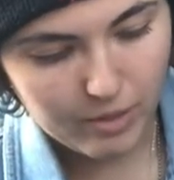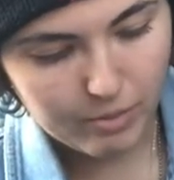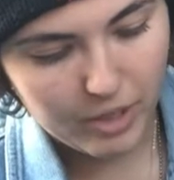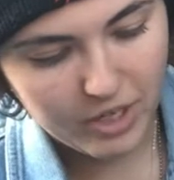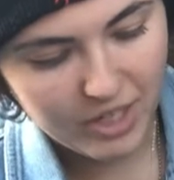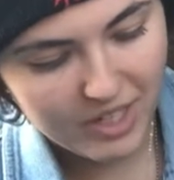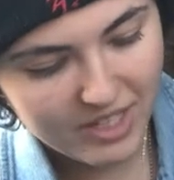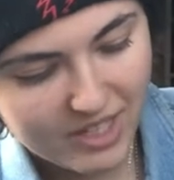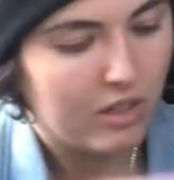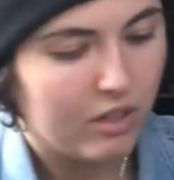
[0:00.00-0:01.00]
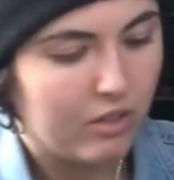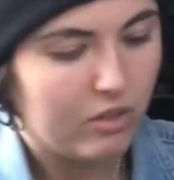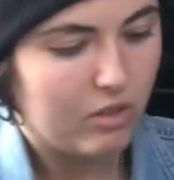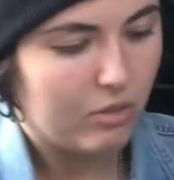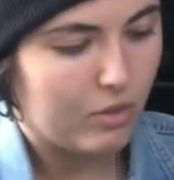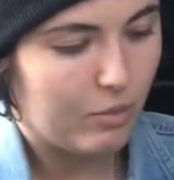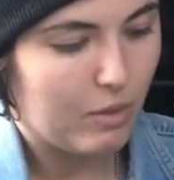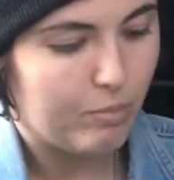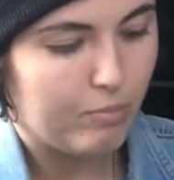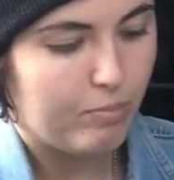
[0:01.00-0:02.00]
Prejudice. Oh no, one of my
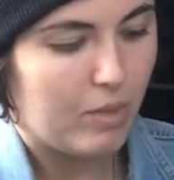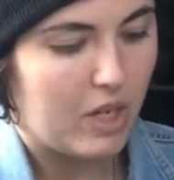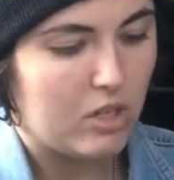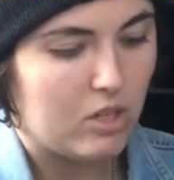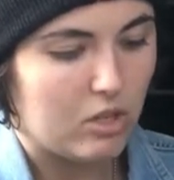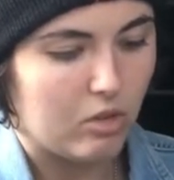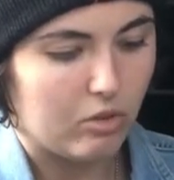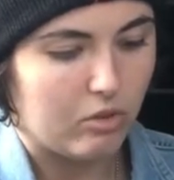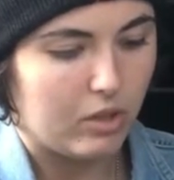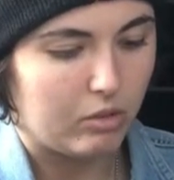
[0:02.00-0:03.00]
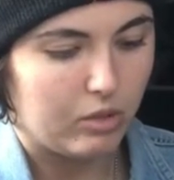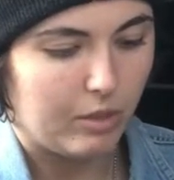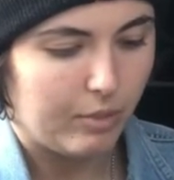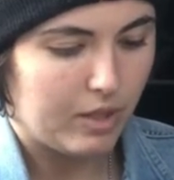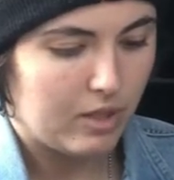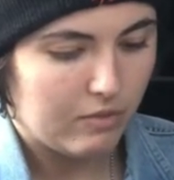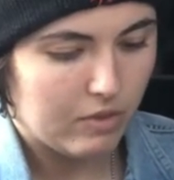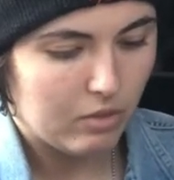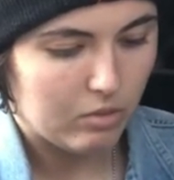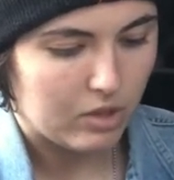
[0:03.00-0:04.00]
pages is all crinkled up. I didn't even
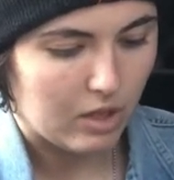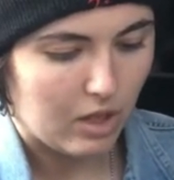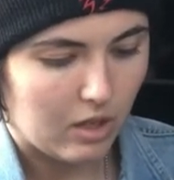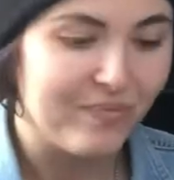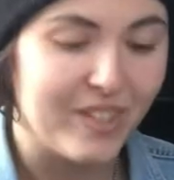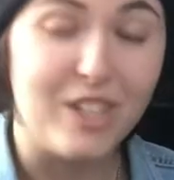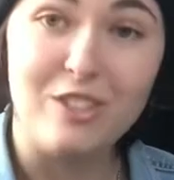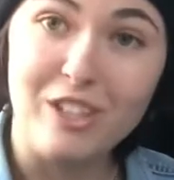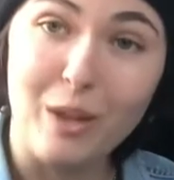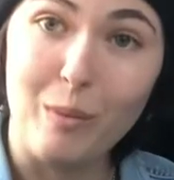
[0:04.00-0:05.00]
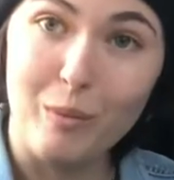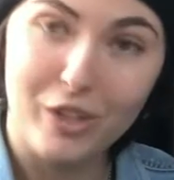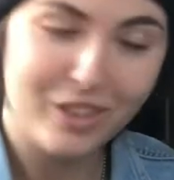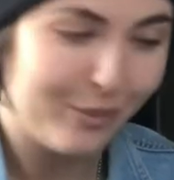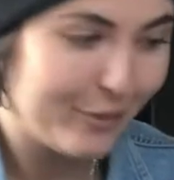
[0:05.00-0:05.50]
notice that. Can you tell I'm a book lover?